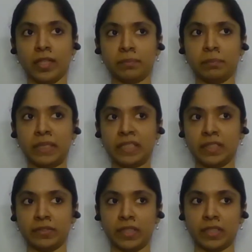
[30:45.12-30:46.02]
like mini
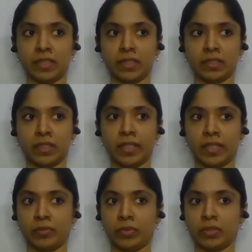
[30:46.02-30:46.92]
awakenings, I
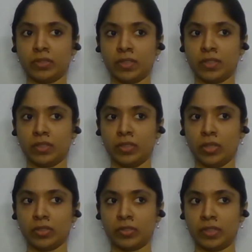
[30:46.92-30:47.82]
had this uh,
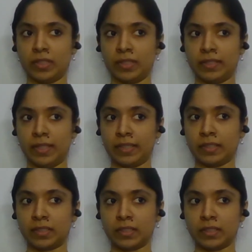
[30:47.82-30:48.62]
not really that.